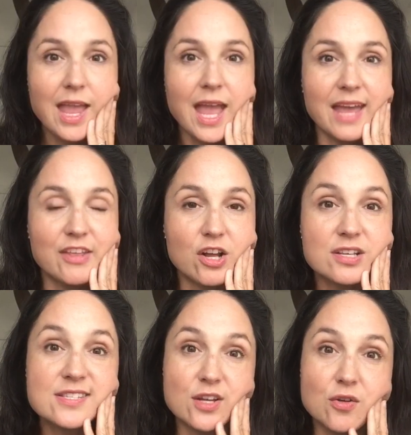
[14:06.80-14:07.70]
And then
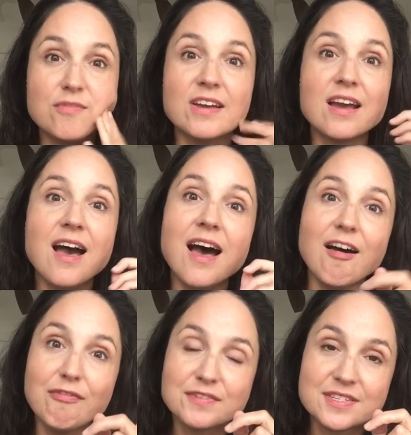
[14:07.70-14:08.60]
also the
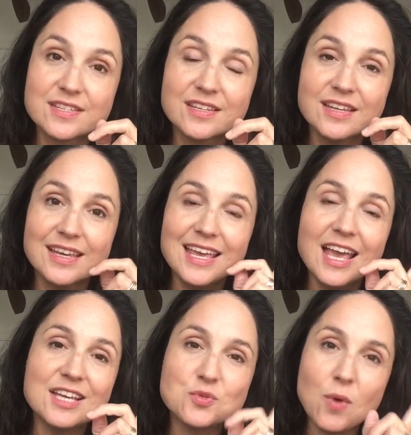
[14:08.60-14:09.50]
cuffs
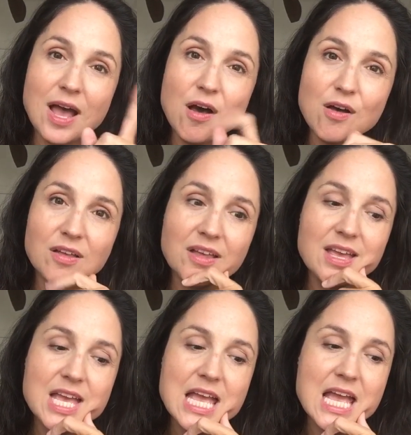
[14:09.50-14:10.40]
as well.
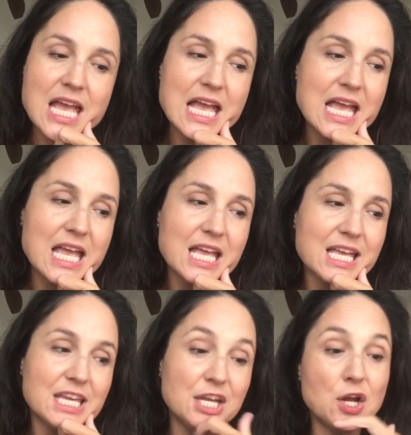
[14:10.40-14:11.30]

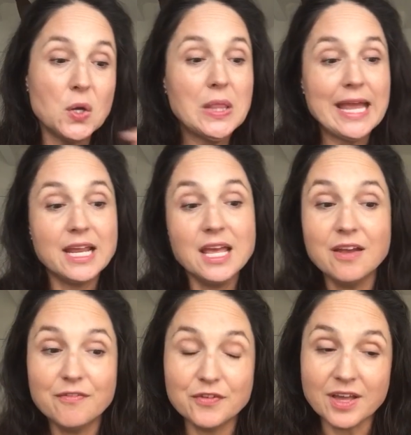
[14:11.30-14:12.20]
You know, like
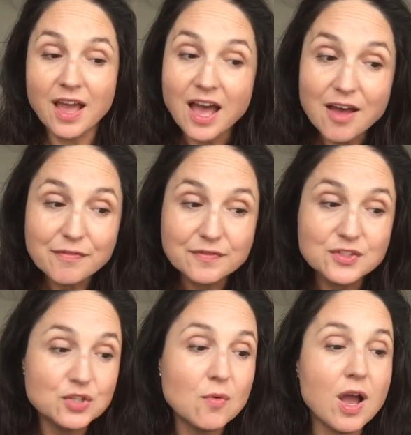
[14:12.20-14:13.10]
for the cuff,
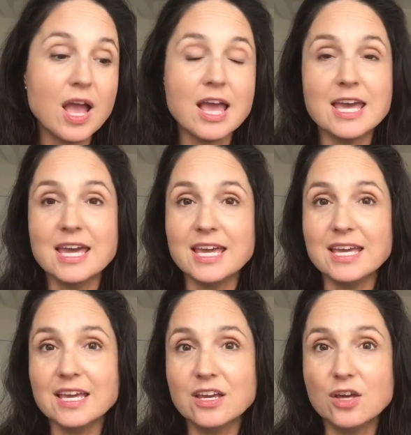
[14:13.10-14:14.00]
do
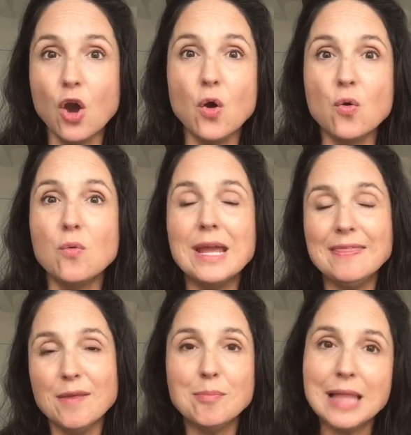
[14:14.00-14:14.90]
I go in
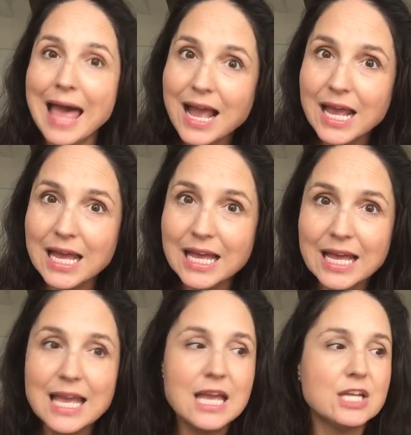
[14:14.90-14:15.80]
the black?
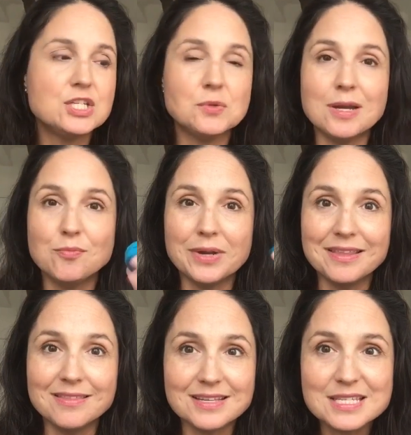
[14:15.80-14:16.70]
Do I bring
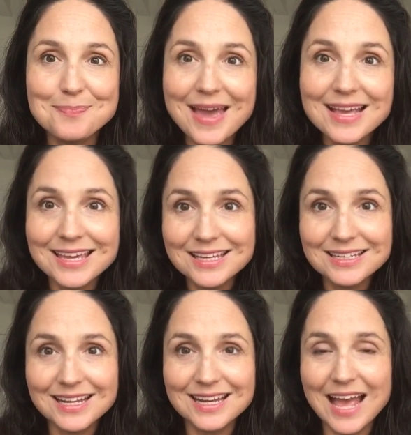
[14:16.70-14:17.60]
this back in
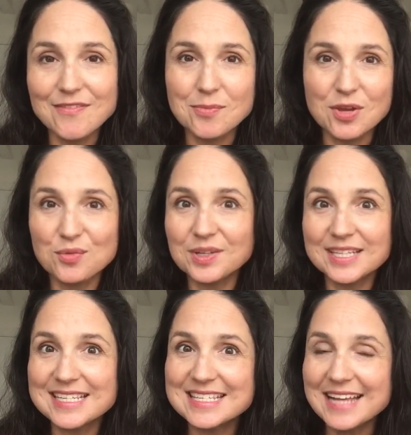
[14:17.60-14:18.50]
and have it be a really
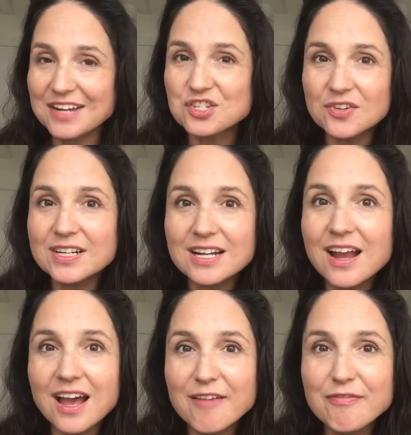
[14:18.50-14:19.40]
saturated
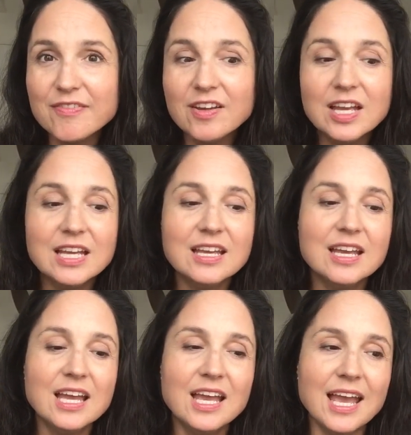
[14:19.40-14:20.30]
cuff?
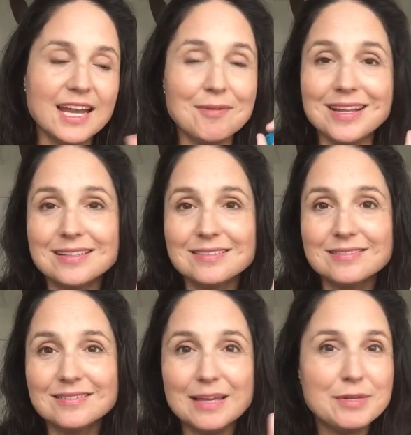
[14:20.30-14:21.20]
Anyway,
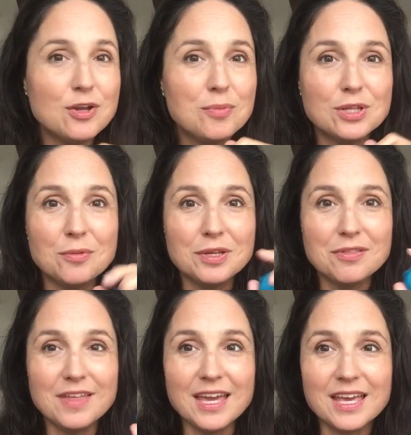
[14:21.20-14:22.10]
let me know below what you
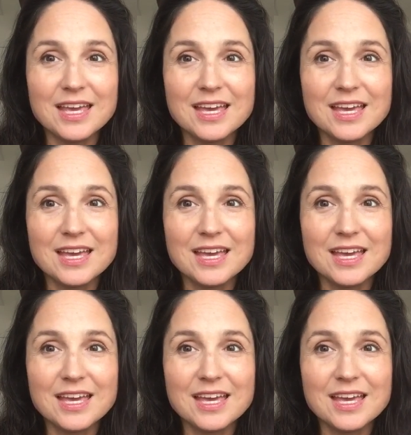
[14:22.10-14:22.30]
think.